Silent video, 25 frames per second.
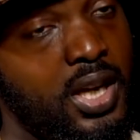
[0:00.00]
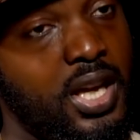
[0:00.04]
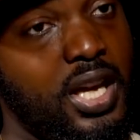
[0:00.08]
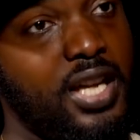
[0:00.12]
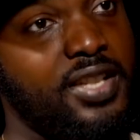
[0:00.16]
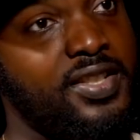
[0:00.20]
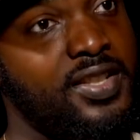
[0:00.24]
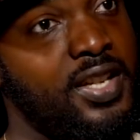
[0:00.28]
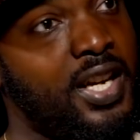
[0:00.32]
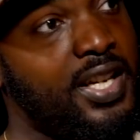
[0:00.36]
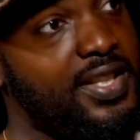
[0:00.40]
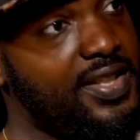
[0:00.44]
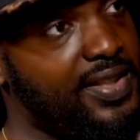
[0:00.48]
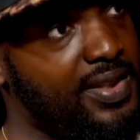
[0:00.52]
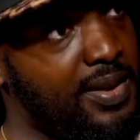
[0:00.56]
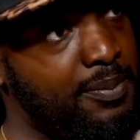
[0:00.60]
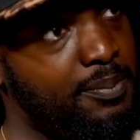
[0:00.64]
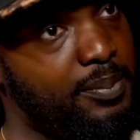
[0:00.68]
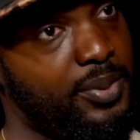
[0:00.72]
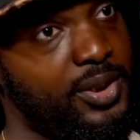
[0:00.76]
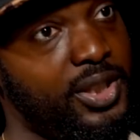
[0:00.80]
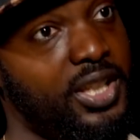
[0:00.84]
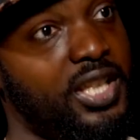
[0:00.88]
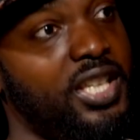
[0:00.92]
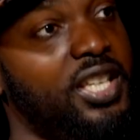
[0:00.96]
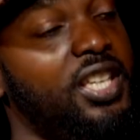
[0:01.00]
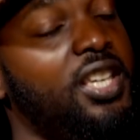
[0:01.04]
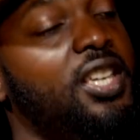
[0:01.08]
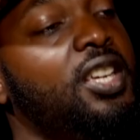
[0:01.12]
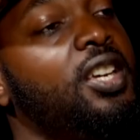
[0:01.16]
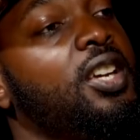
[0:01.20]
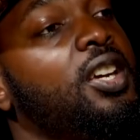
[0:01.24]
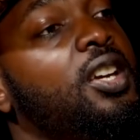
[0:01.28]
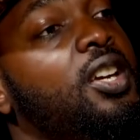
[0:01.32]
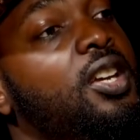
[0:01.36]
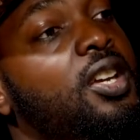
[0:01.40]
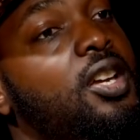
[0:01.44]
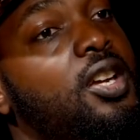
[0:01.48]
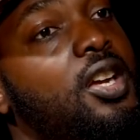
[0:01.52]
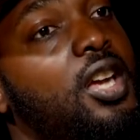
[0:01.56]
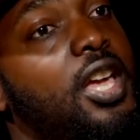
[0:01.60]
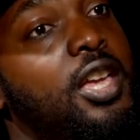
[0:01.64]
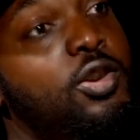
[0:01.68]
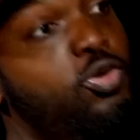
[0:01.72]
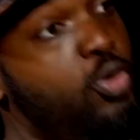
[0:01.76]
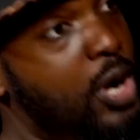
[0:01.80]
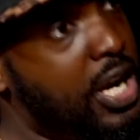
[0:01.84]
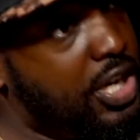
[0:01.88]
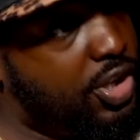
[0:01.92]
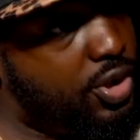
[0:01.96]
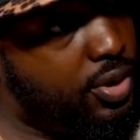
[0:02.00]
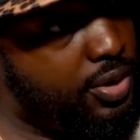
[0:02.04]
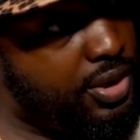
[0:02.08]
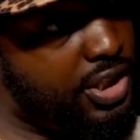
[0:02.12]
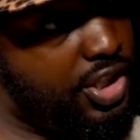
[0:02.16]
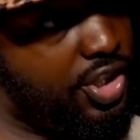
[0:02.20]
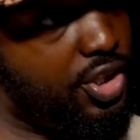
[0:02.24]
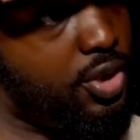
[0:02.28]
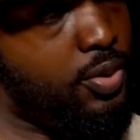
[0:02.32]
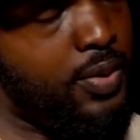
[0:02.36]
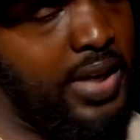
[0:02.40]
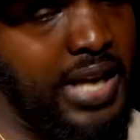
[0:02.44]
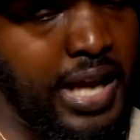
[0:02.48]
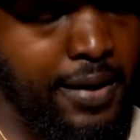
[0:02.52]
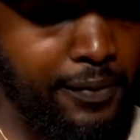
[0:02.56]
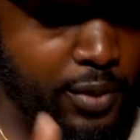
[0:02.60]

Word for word: It's not simply a racial issue, and